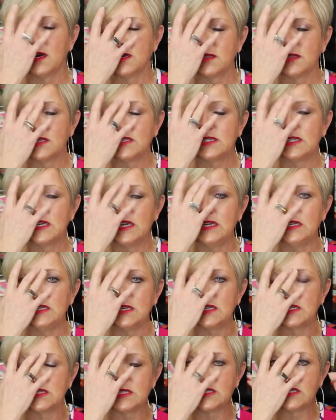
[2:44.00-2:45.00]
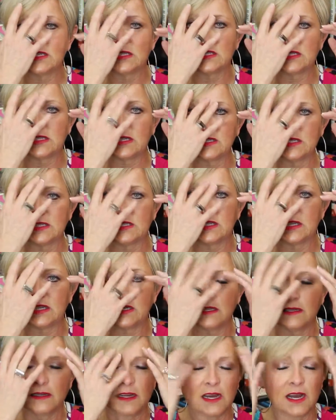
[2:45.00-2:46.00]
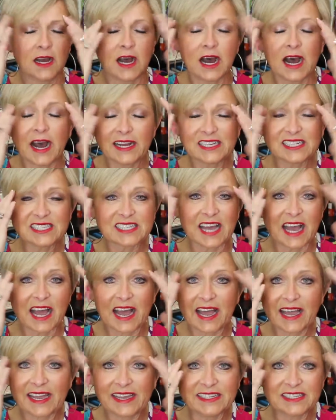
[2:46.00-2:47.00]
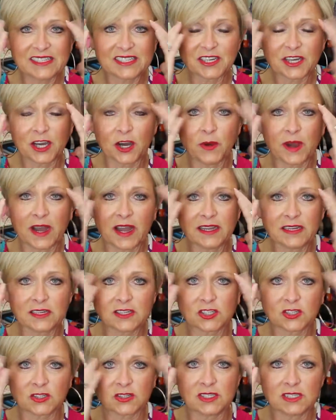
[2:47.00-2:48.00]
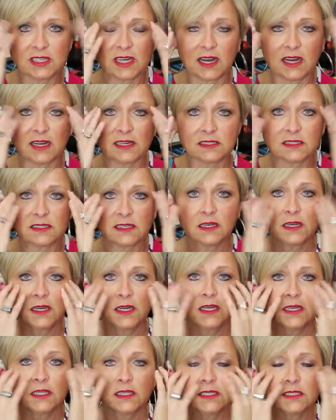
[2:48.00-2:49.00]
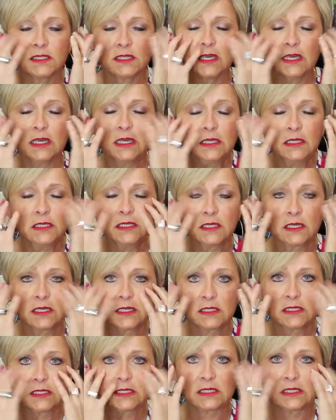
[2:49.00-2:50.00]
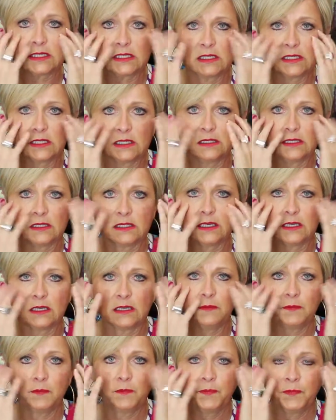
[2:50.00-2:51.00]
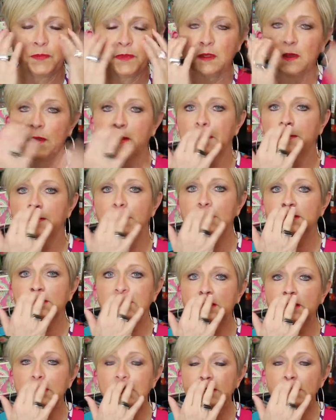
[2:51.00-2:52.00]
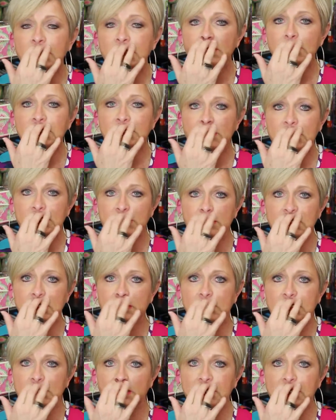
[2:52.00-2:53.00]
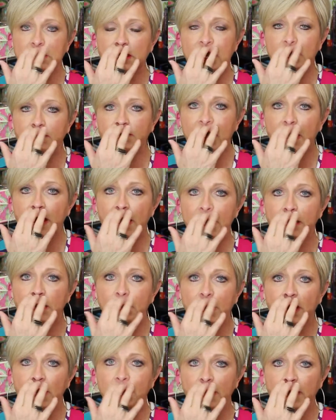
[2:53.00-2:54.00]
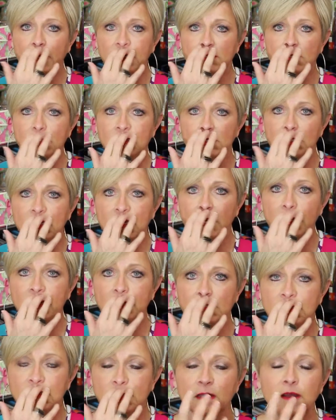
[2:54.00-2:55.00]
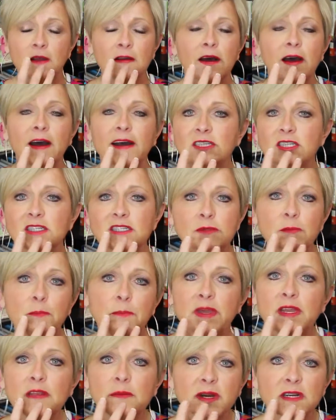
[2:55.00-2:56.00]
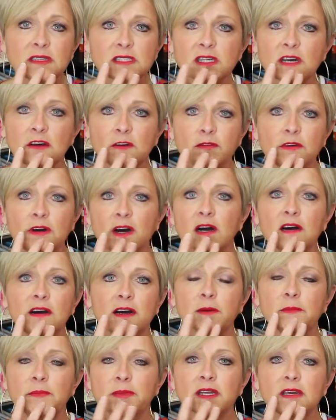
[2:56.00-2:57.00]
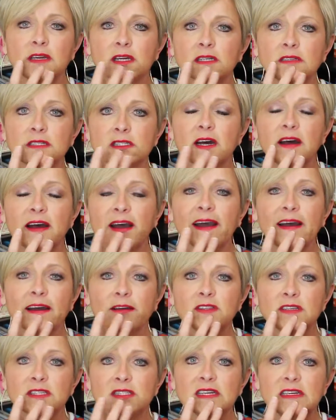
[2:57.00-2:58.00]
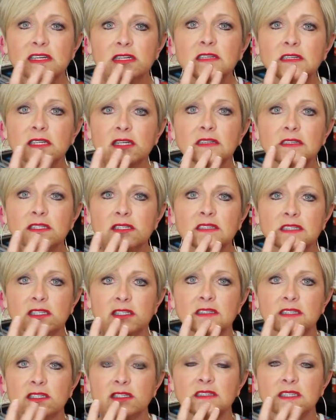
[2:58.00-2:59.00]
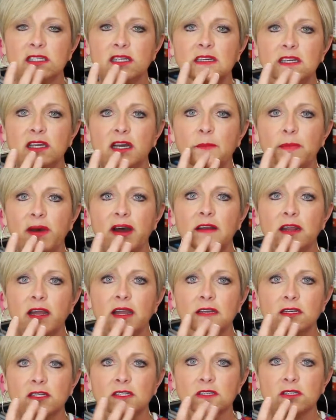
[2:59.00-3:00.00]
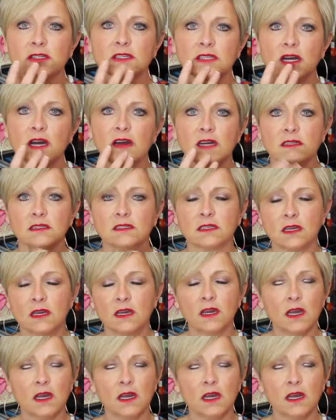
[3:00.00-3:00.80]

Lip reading: This inconsistency. I just hate to go exercise. This inconsistency that I've had about exercise. I just beat myself up because I have this inconsistency about exercise.